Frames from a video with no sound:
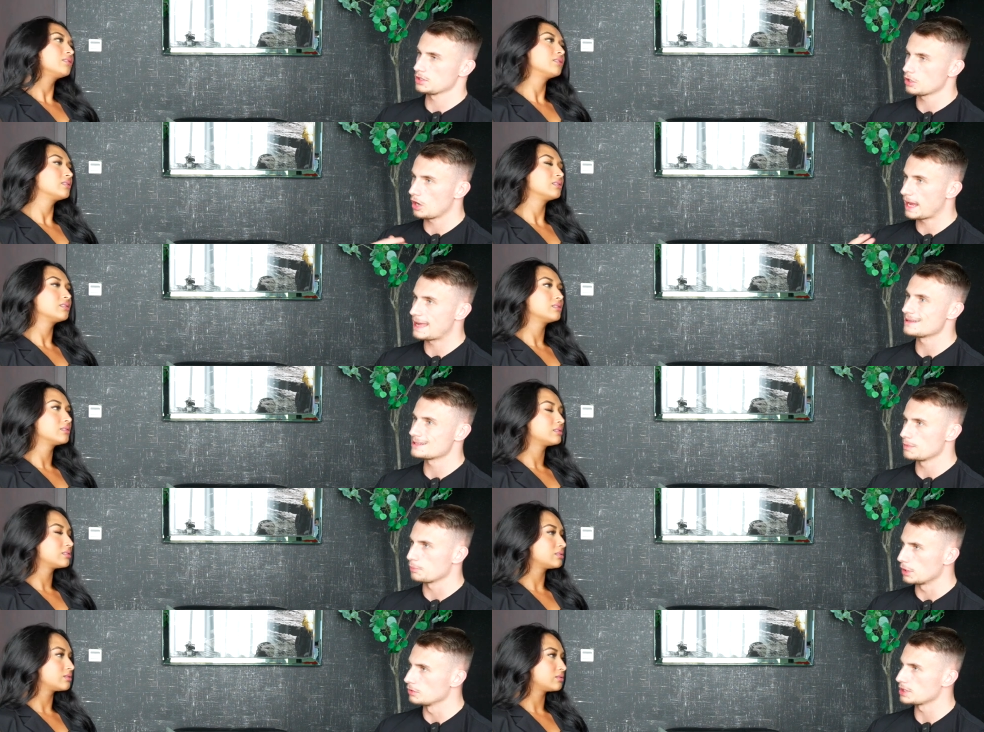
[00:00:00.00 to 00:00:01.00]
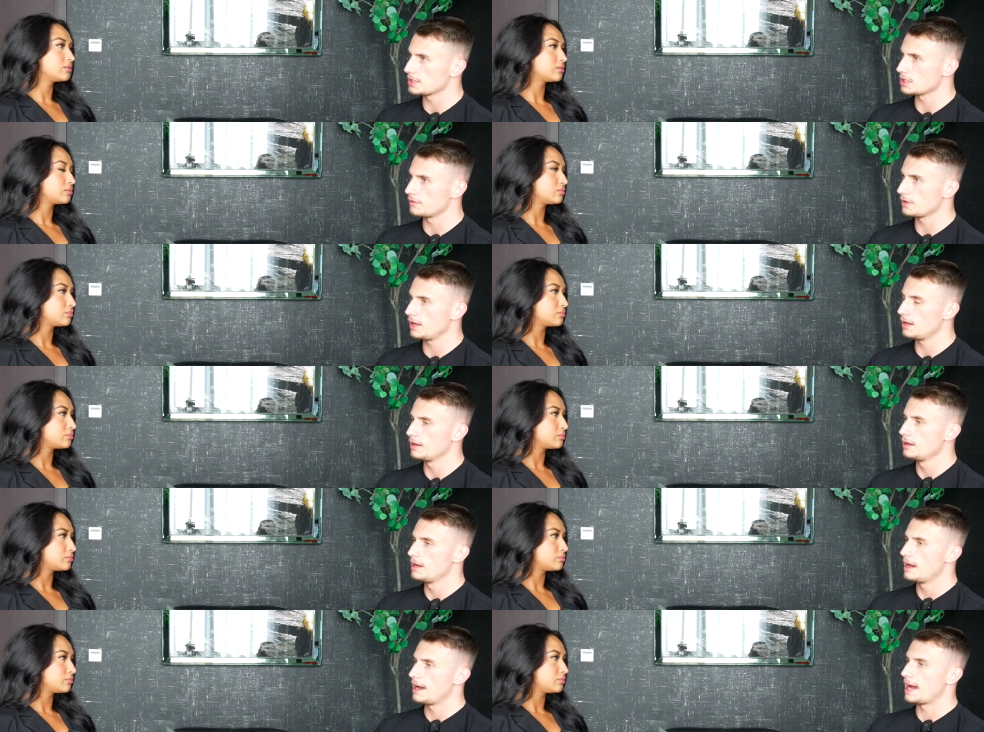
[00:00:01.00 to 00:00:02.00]
Speaker 1: to get into the process of it,
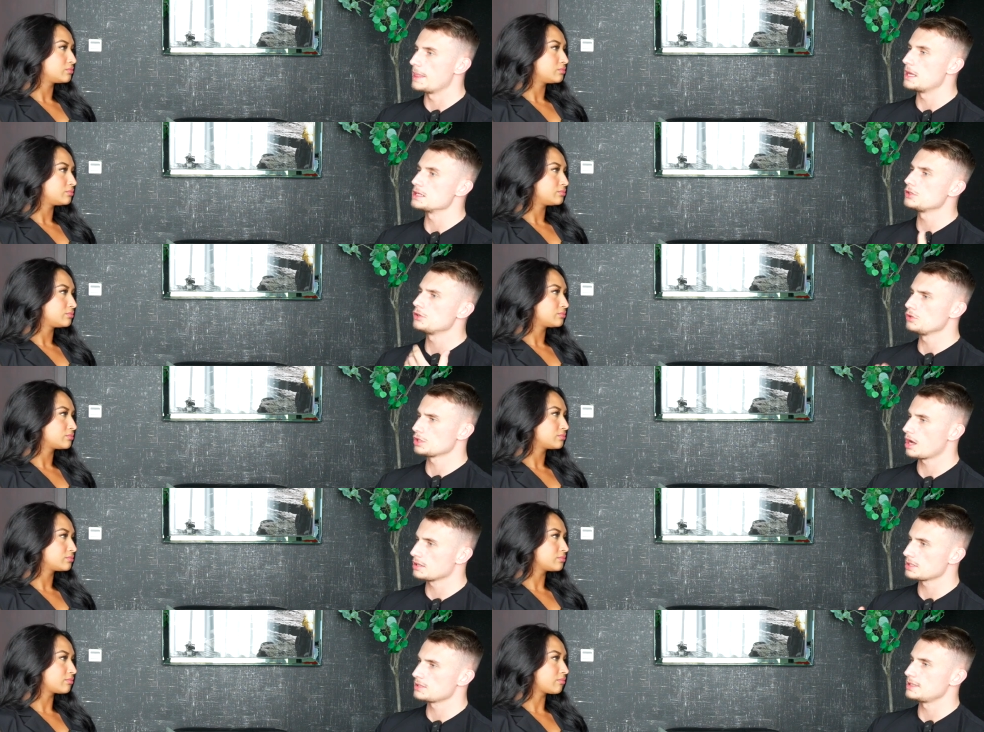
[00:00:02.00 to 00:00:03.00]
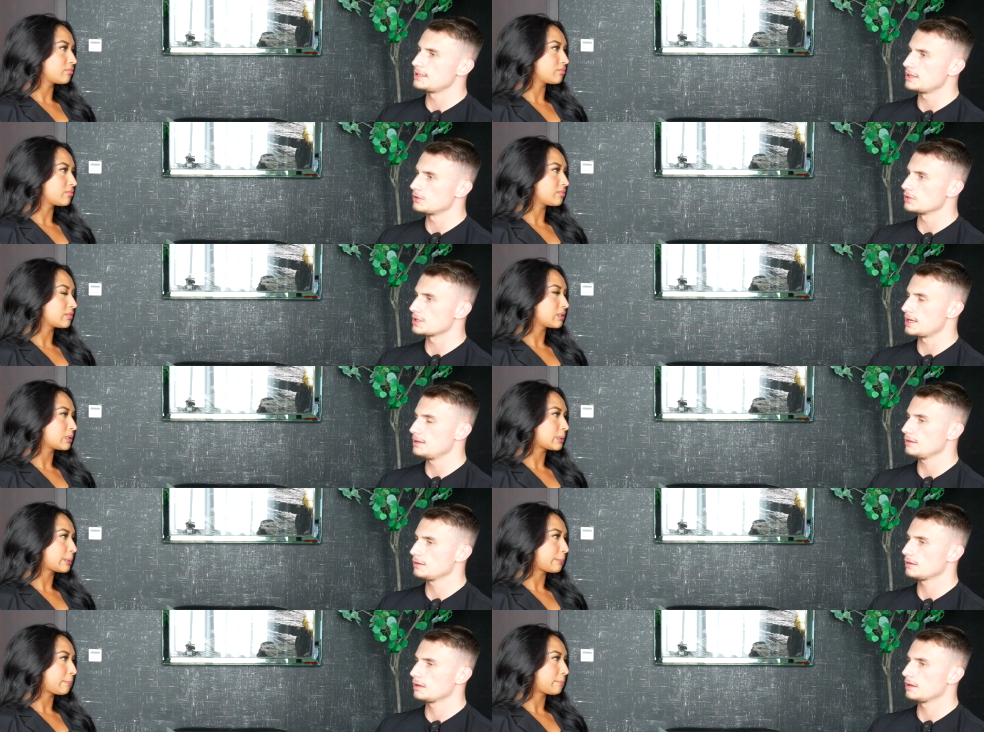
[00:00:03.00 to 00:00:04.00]
and then you do start to see deals in,
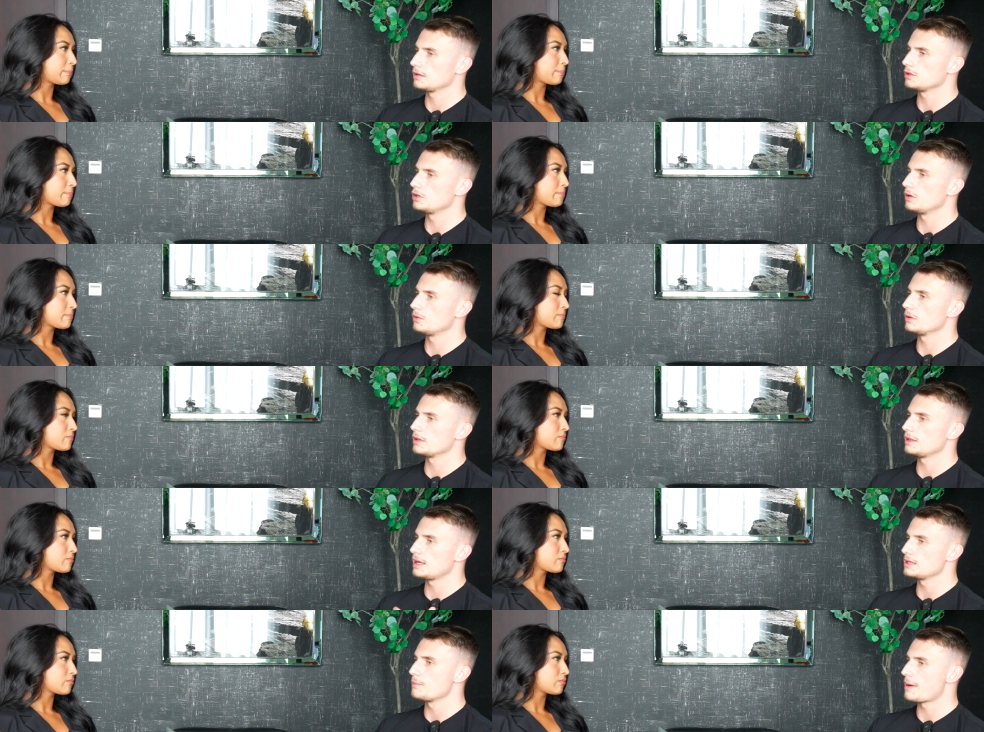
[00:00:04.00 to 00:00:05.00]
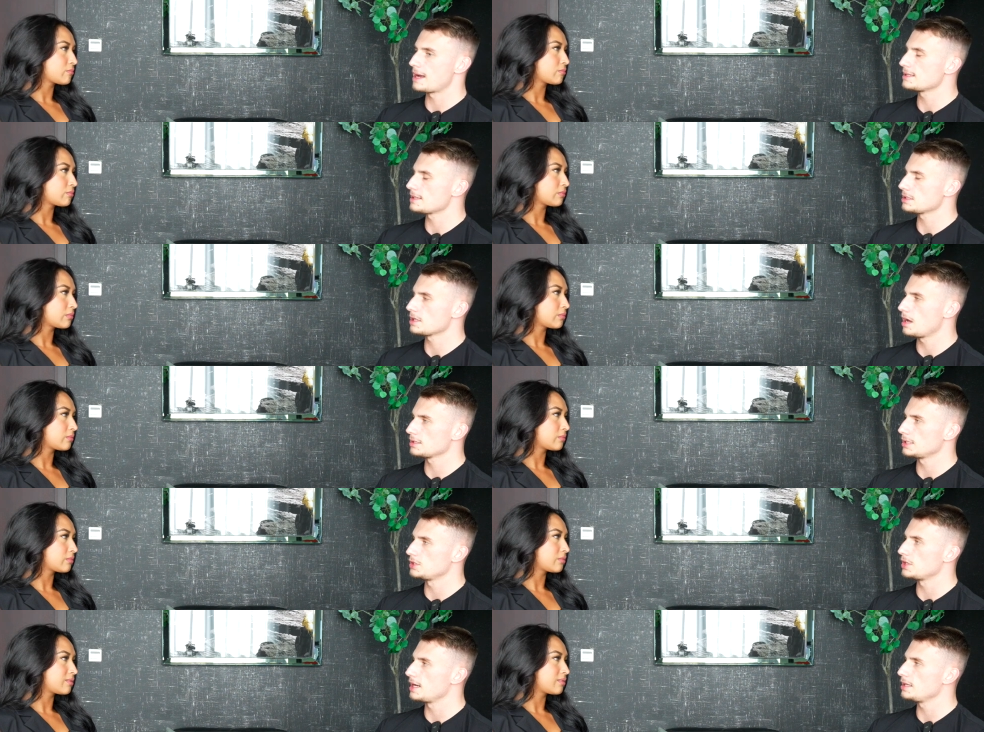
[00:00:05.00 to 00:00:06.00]
you know, then your mindset starts to
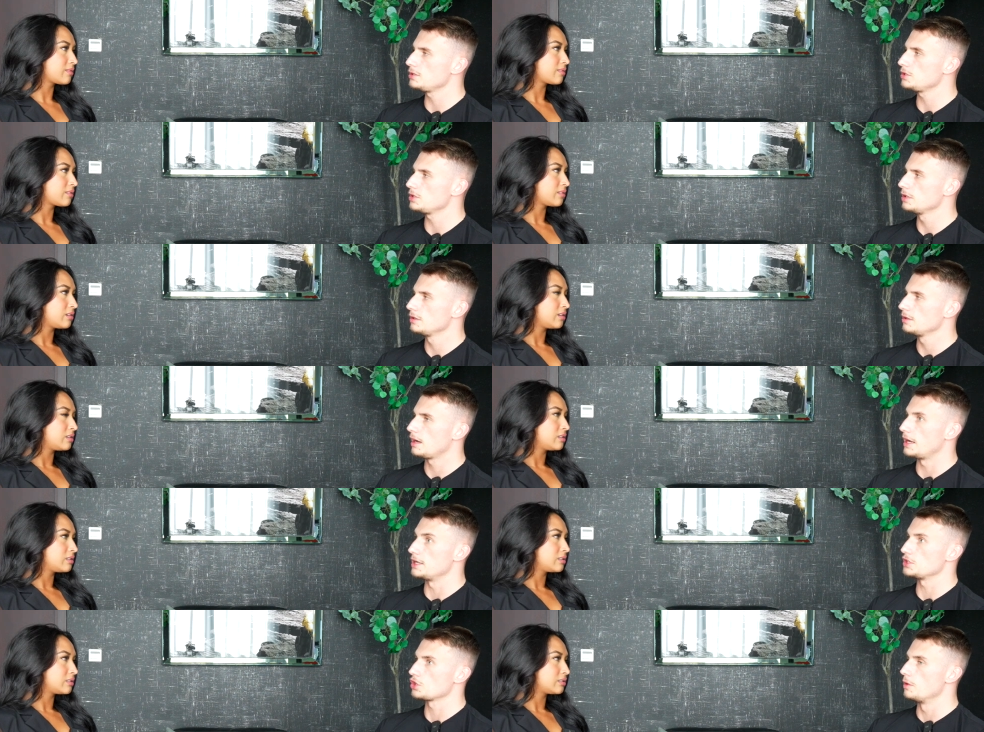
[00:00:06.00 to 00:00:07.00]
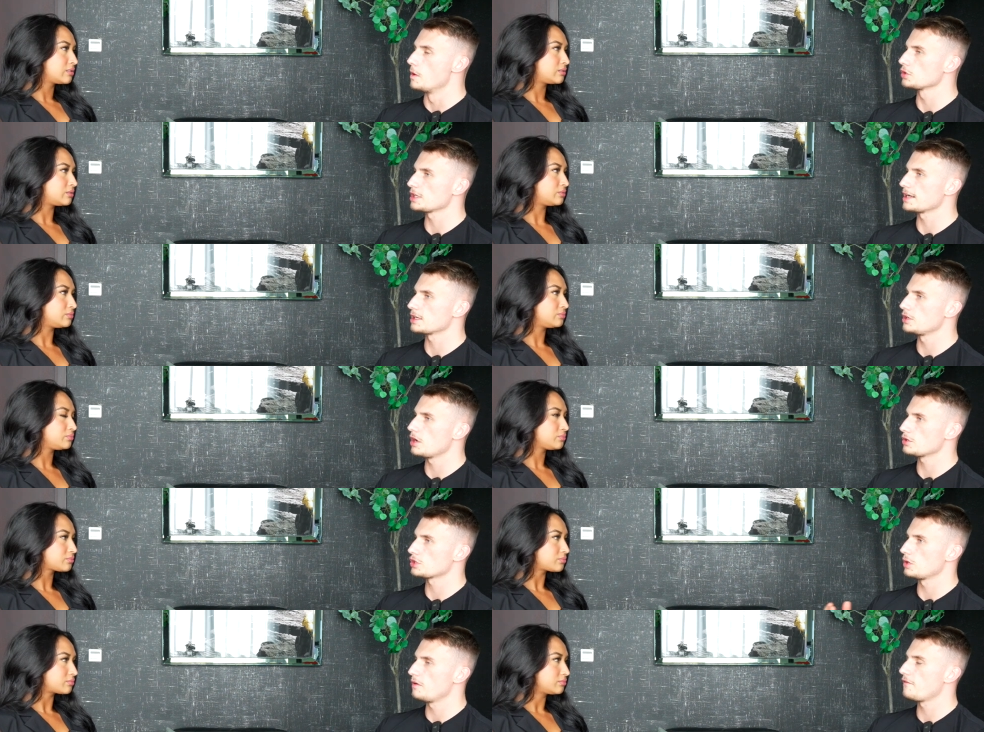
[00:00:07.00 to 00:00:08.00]
change, and it's almost like you're not
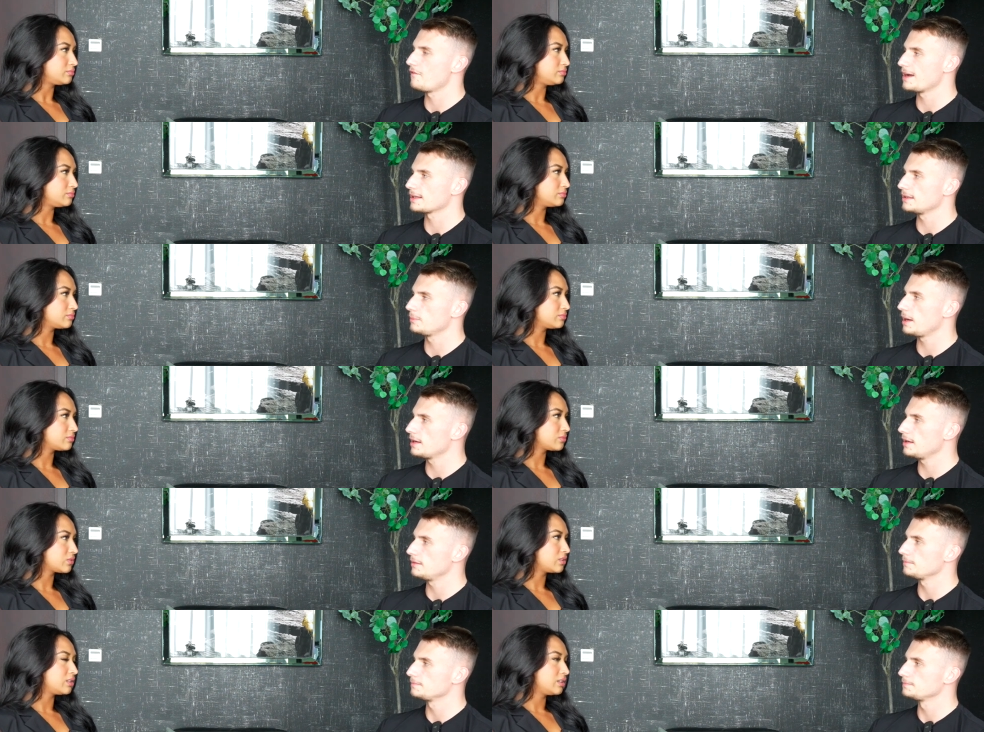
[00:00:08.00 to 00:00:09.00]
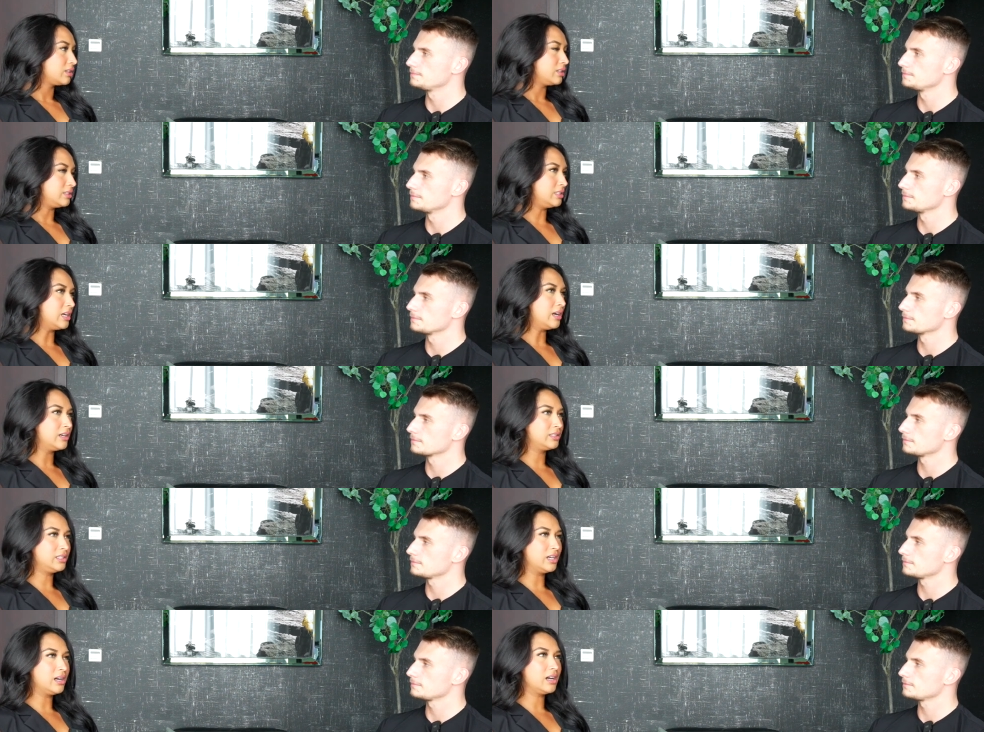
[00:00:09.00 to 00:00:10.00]
so affected by it.
Speaker 2: Yeah,
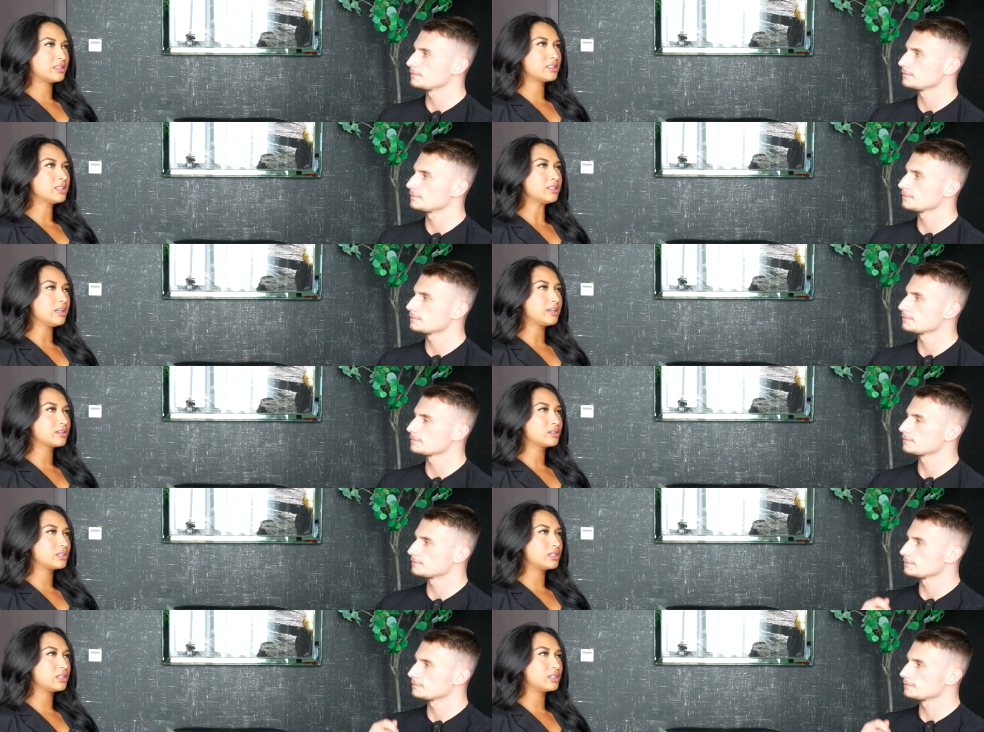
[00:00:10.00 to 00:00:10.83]
yeah. I think like